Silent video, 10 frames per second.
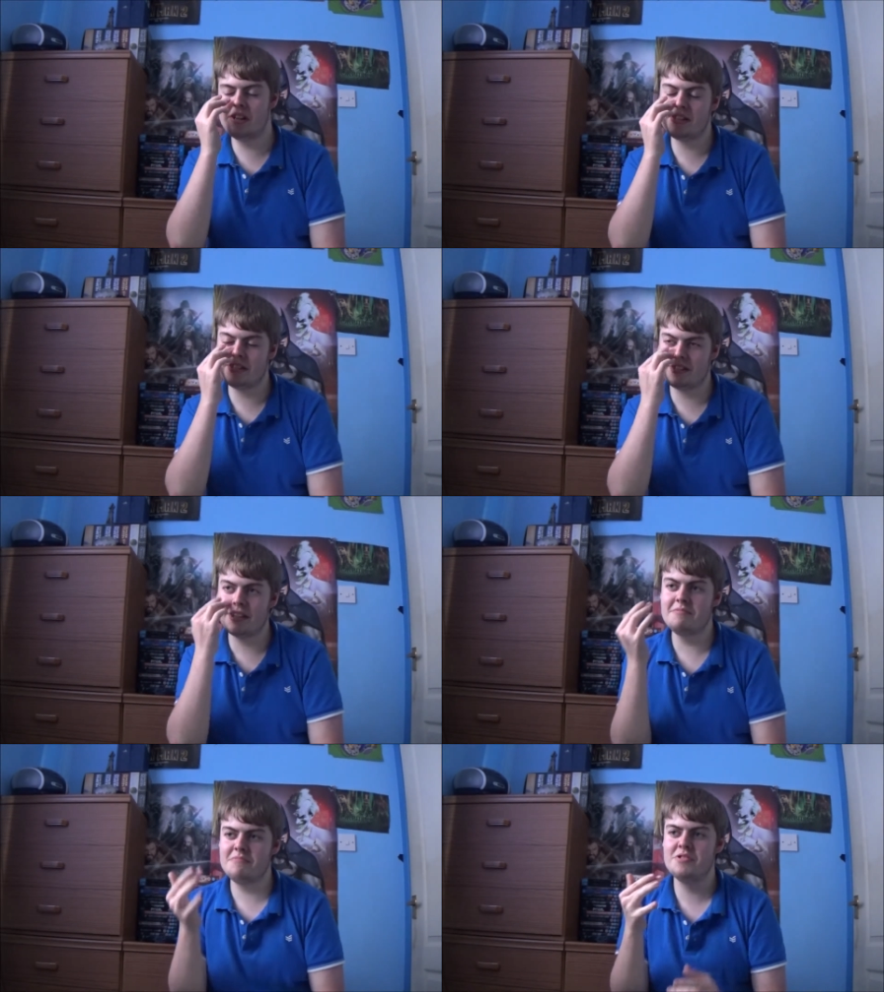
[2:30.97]
It
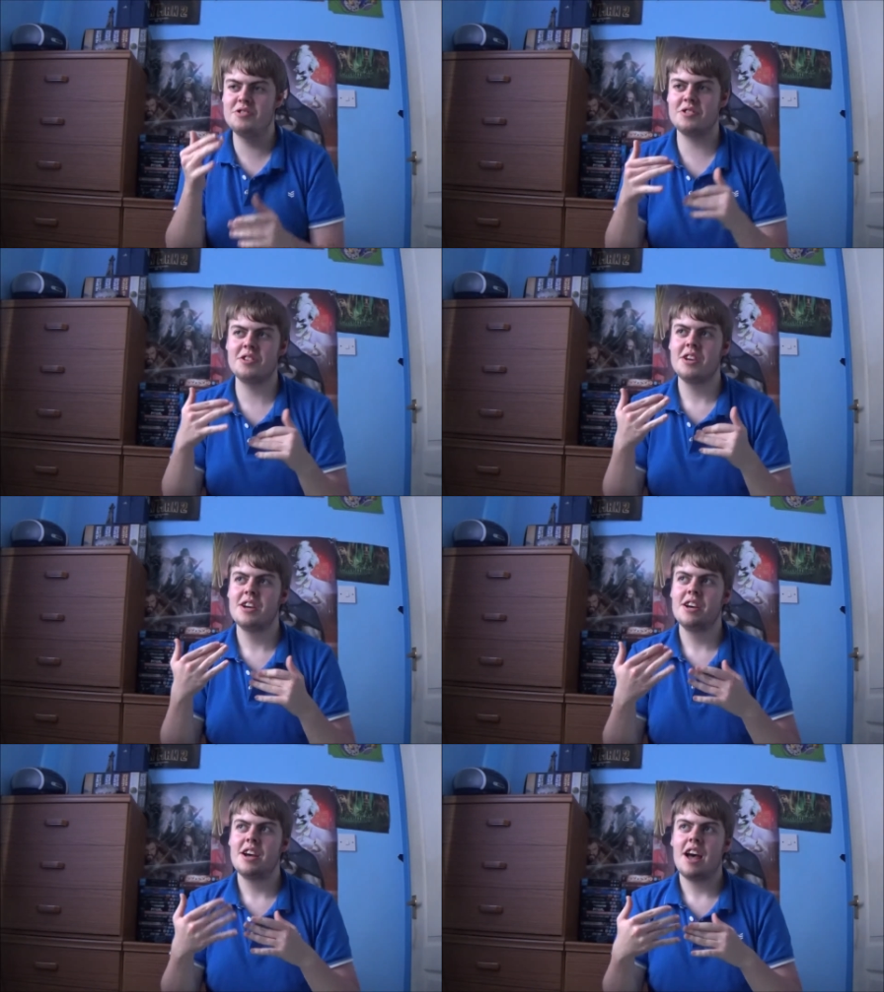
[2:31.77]
sounds.
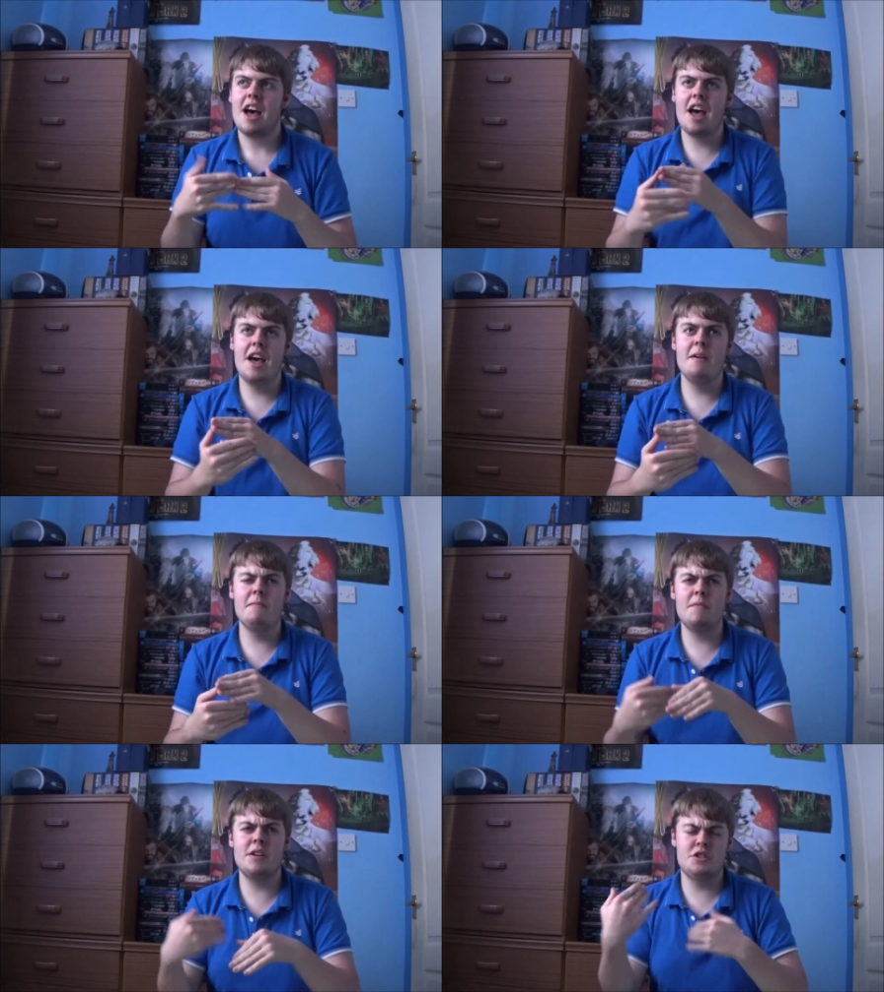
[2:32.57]

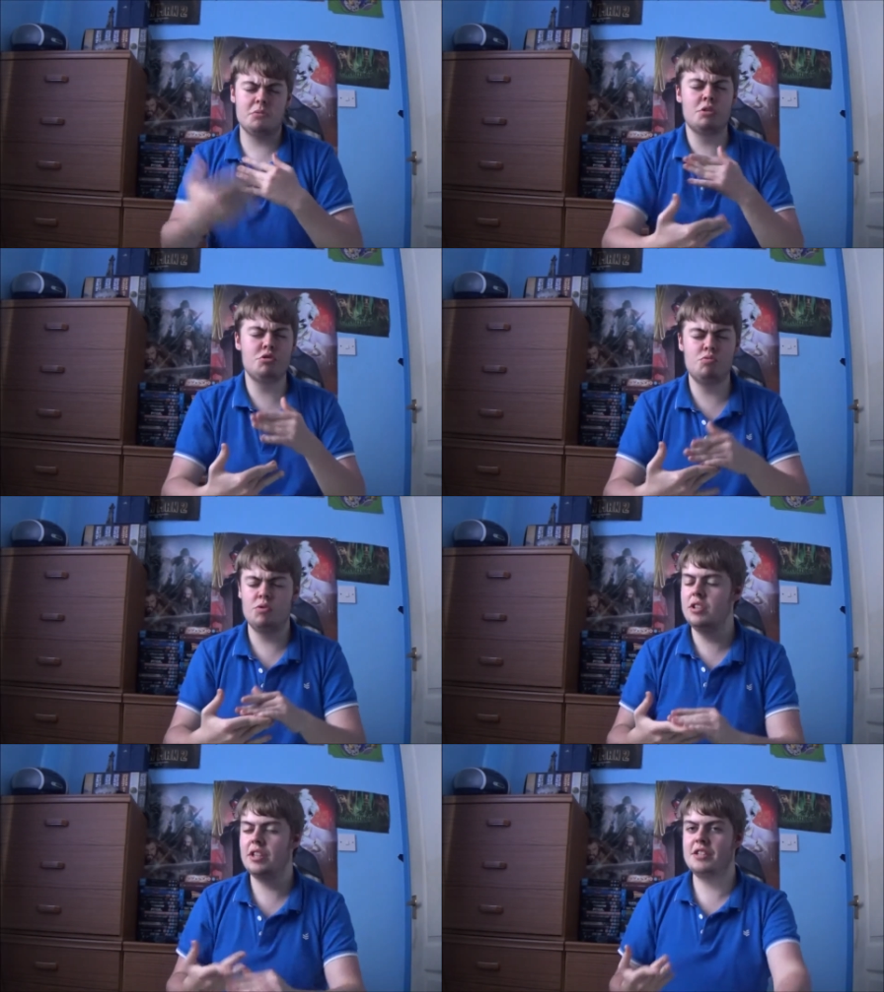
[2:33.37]
Um, as someone who
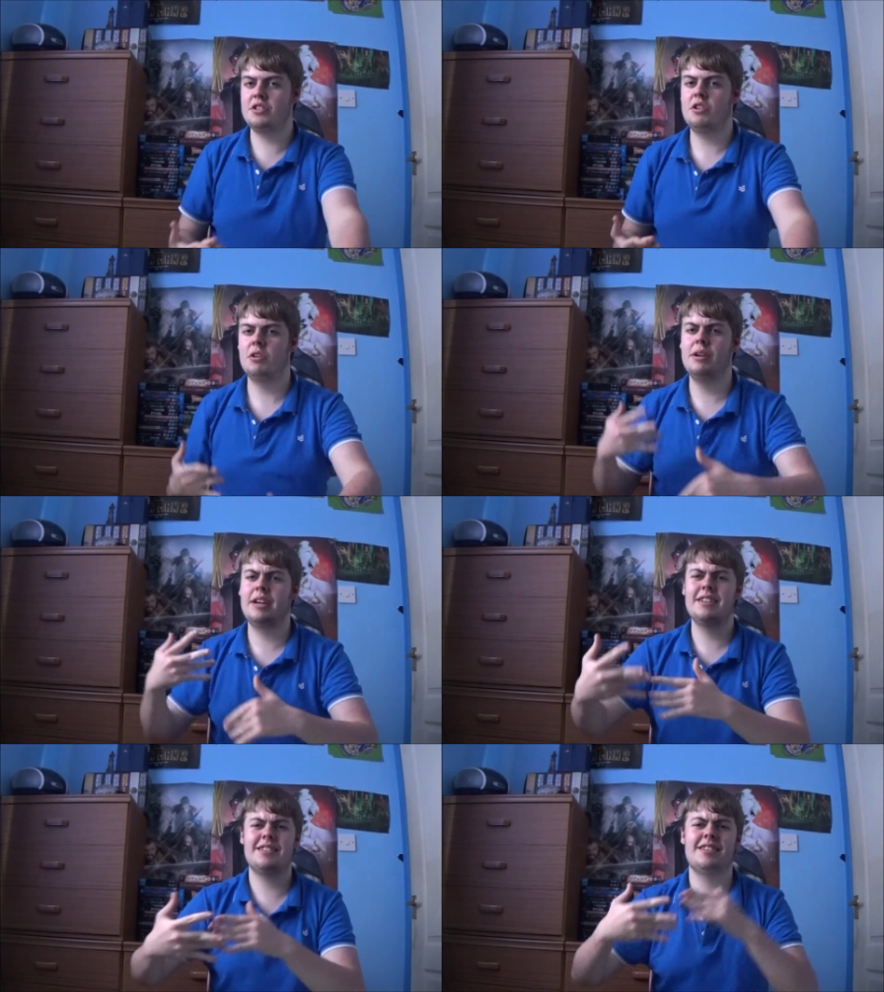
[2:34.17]
really likes the
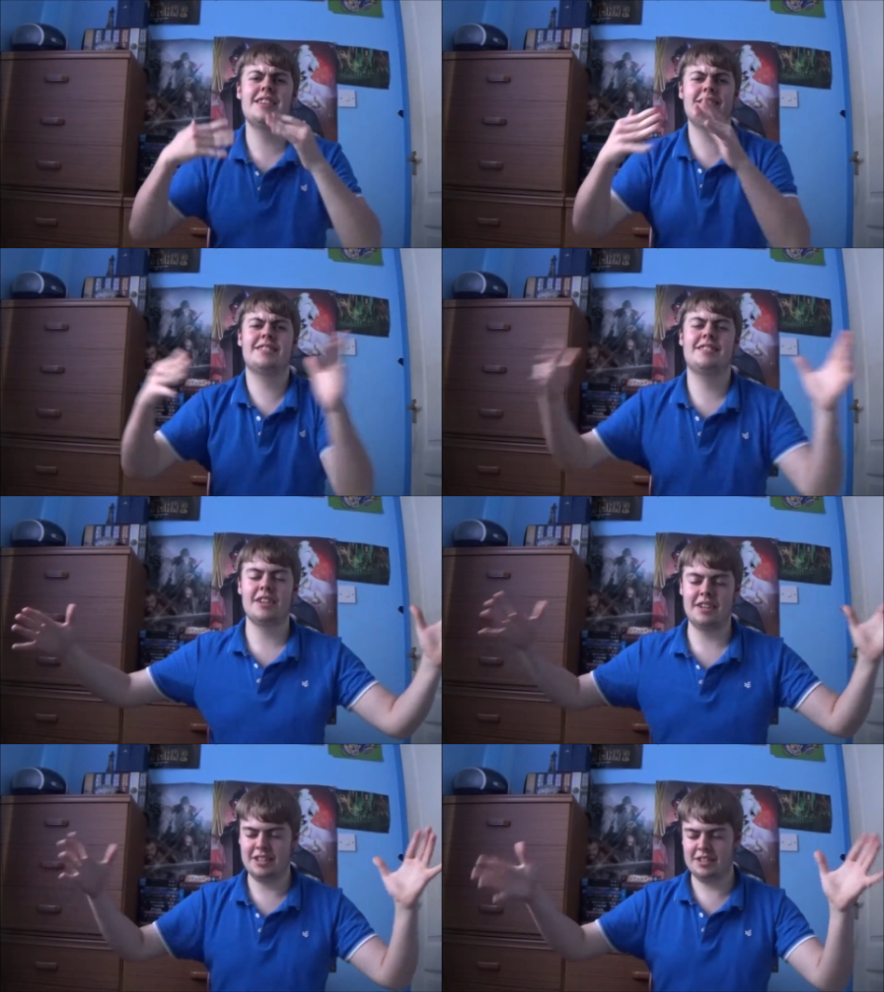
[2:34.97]
comic, it's it's
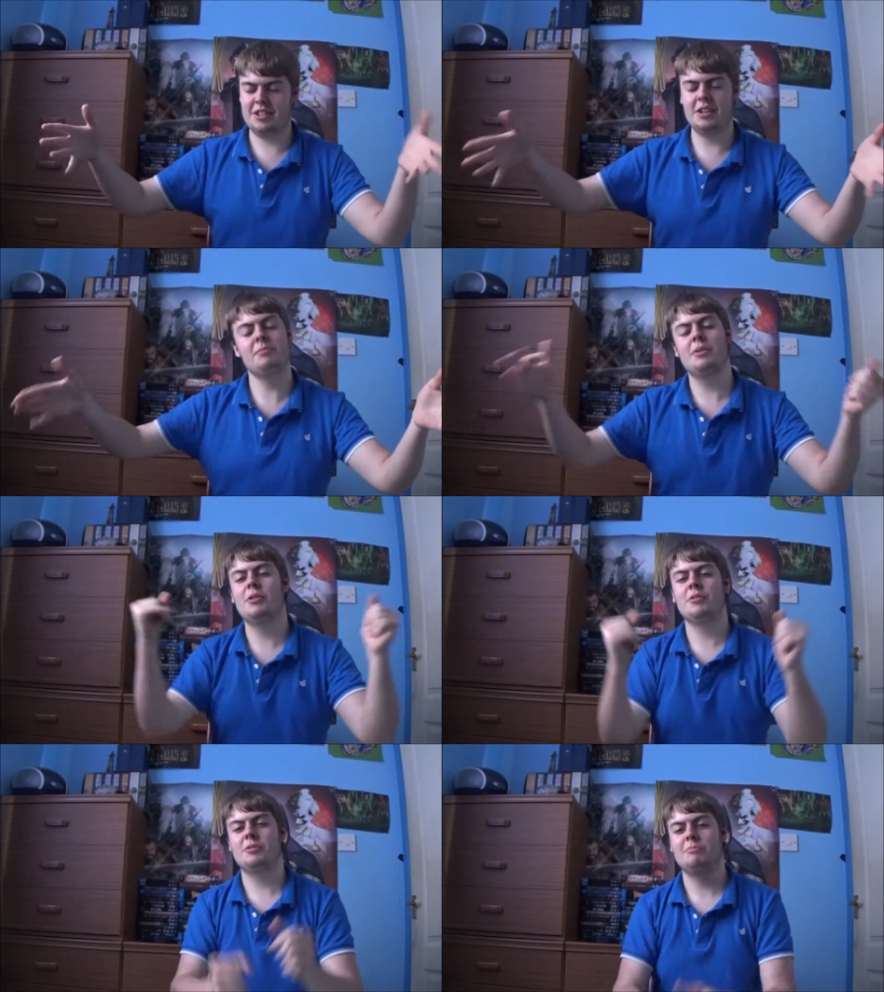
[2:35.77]
something that's gonna be
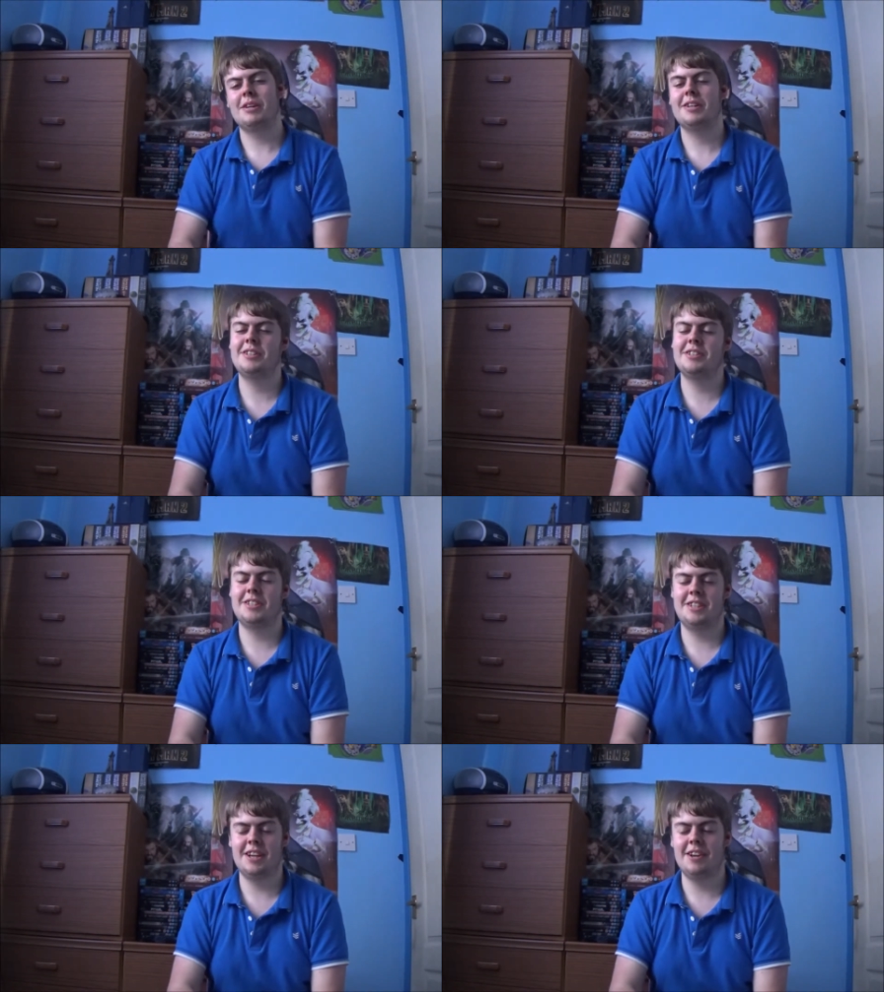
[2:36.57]
awesome. I can
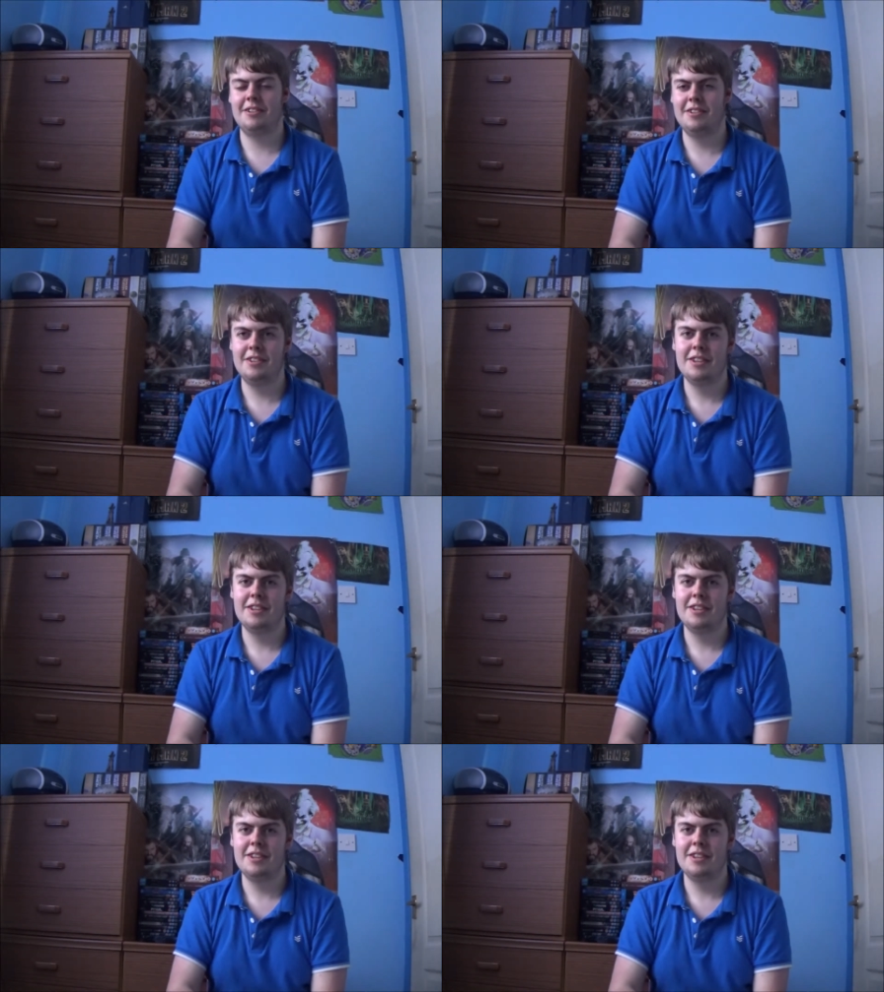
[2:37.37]
just tell.